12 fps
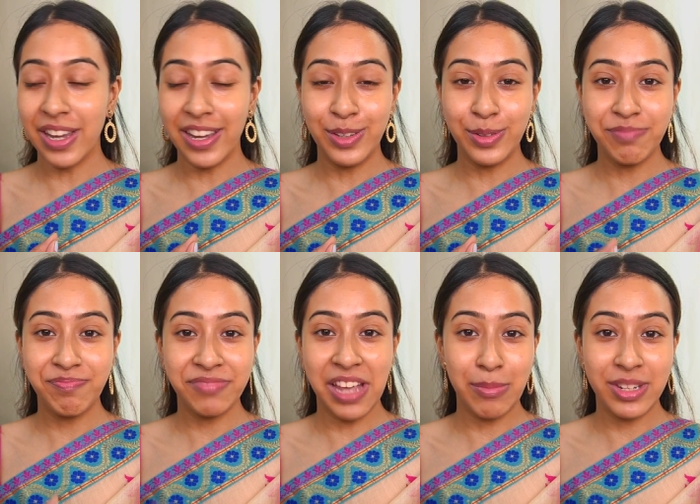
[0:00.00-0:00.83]
I know
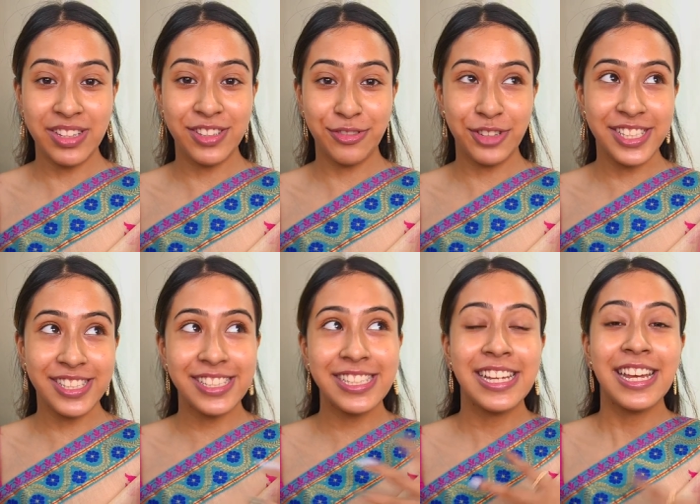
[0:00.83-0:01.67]
I'm in a
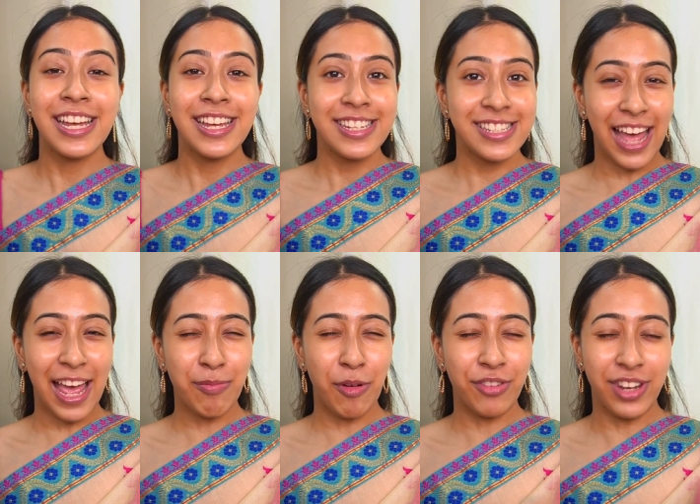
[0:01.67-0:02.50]
different
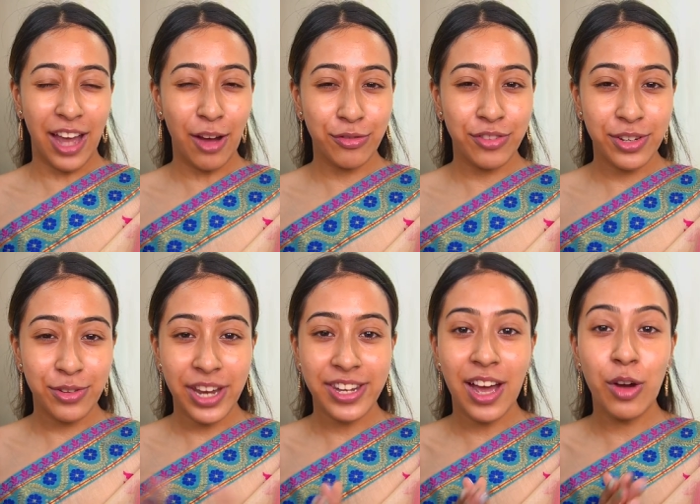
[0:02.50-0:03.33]
type of an outfit
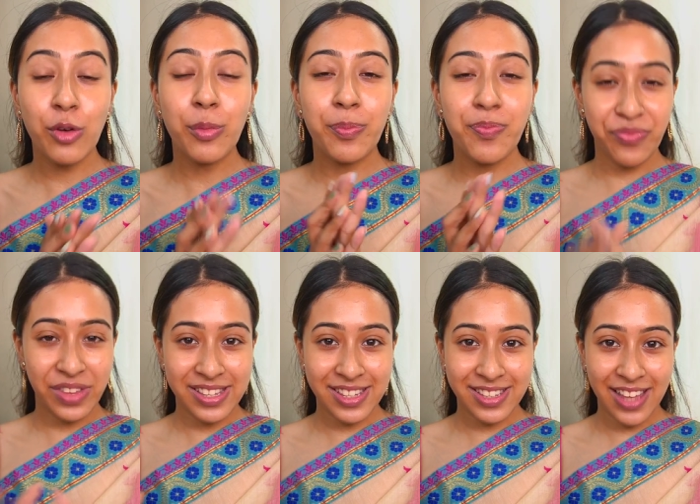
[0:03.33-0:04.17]
right now.
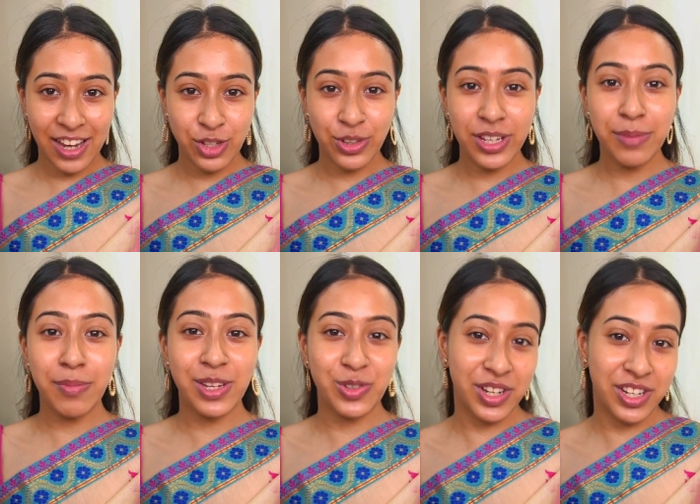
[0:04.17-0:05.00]
This is actually
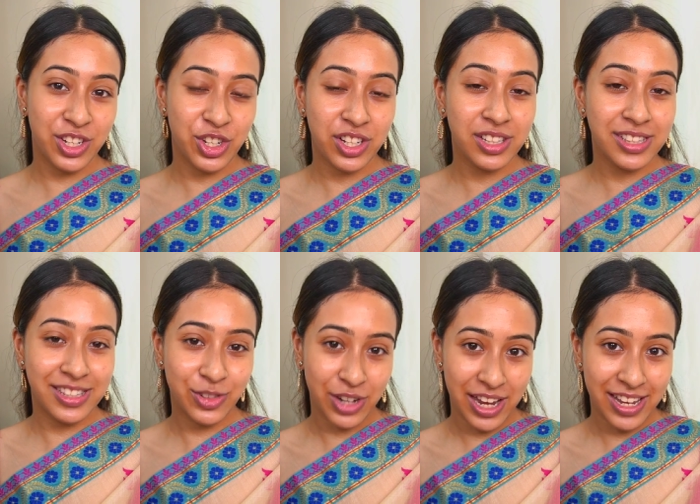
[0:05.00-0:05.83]
my traditional
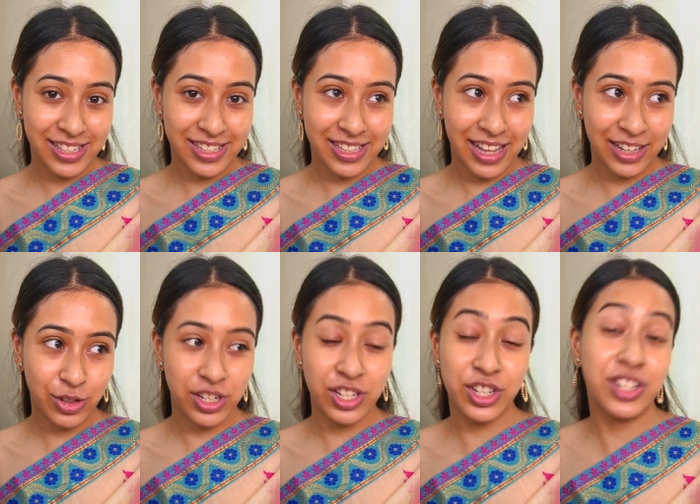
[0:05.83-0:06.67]
dress, like
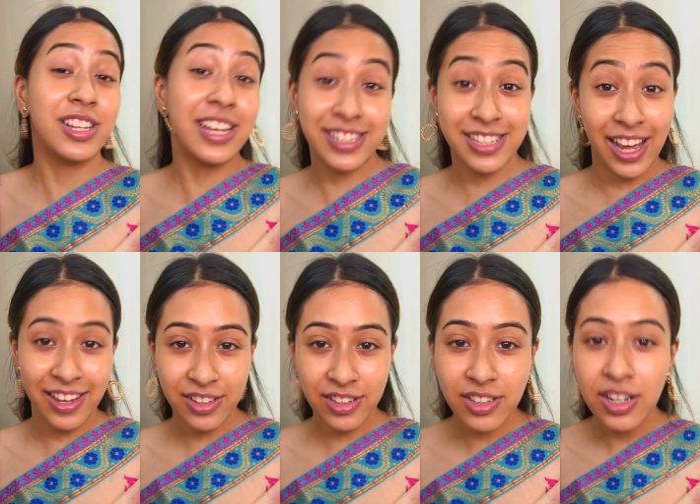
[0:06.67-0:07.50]
traditional
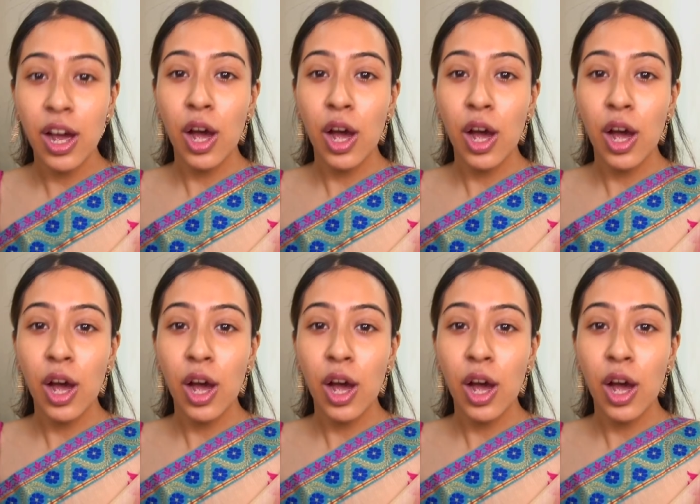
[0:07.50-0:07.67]
attire.